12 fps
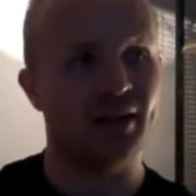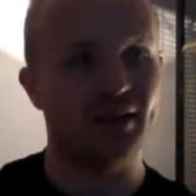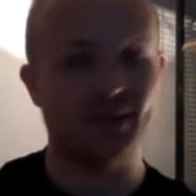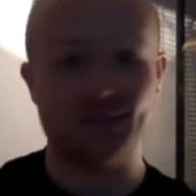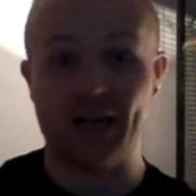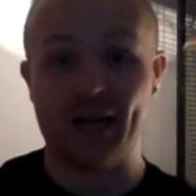
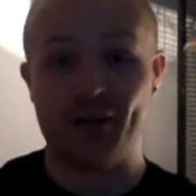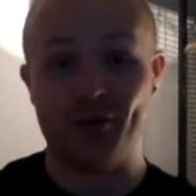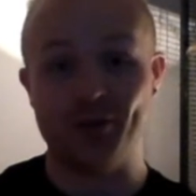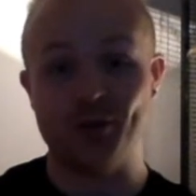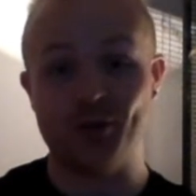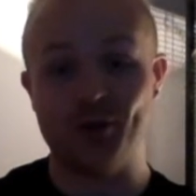It's
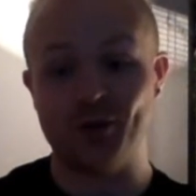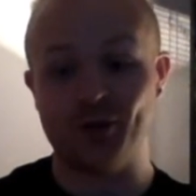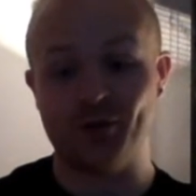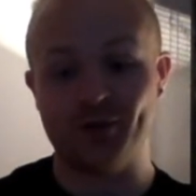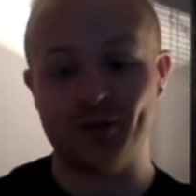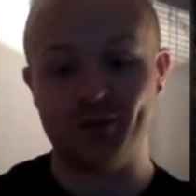tiring doing
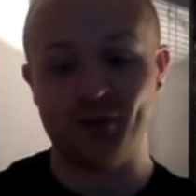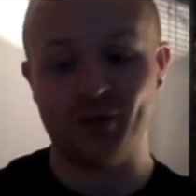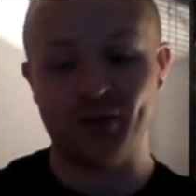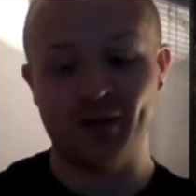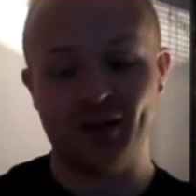nothing, but